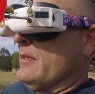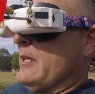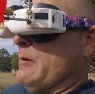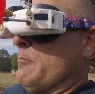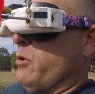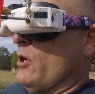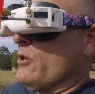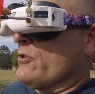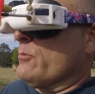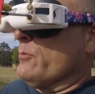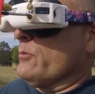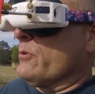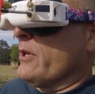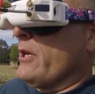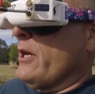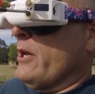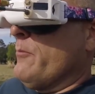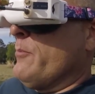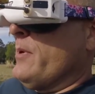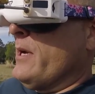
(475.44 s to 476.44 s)
impossible to
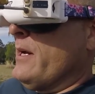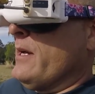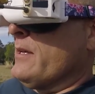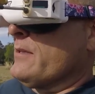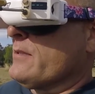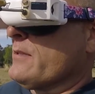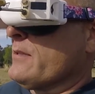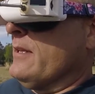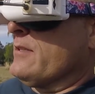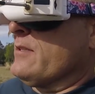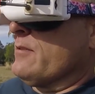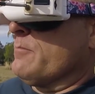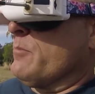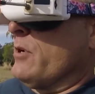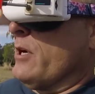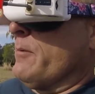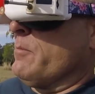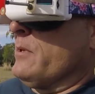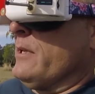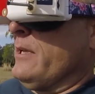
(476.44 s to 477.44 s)
go past. This would
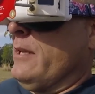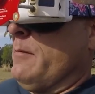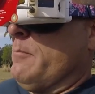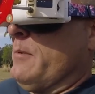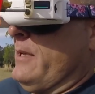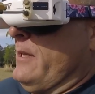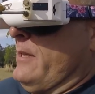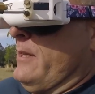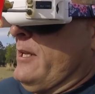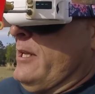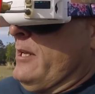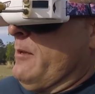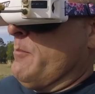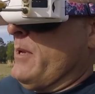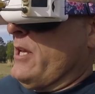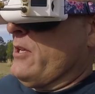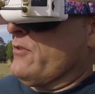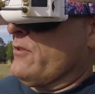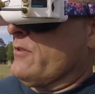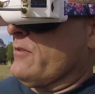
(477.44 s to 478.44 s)
probably be the
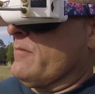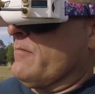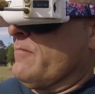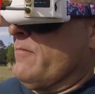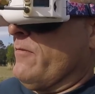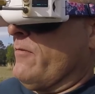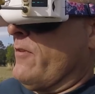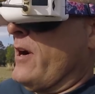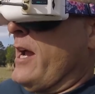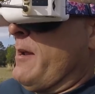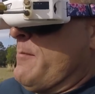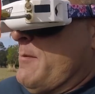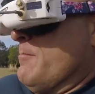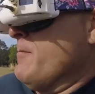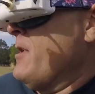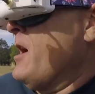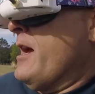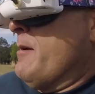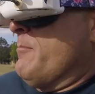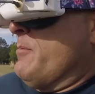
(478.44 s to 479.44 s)
best frame, in
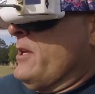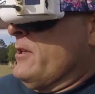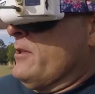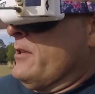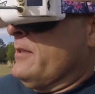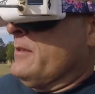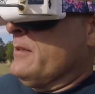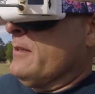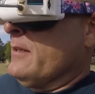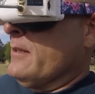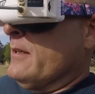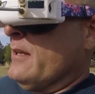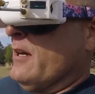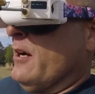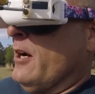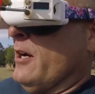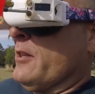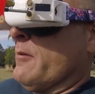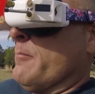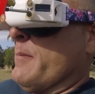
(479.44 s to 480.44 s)
my
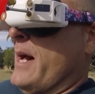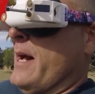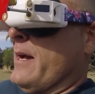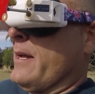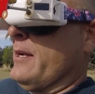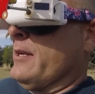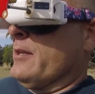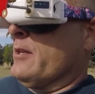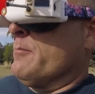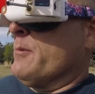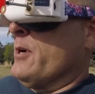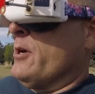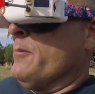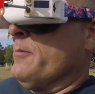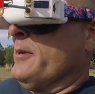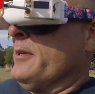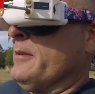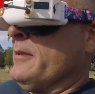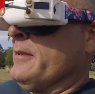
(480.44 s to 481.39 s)
opinion, on the market at the moment.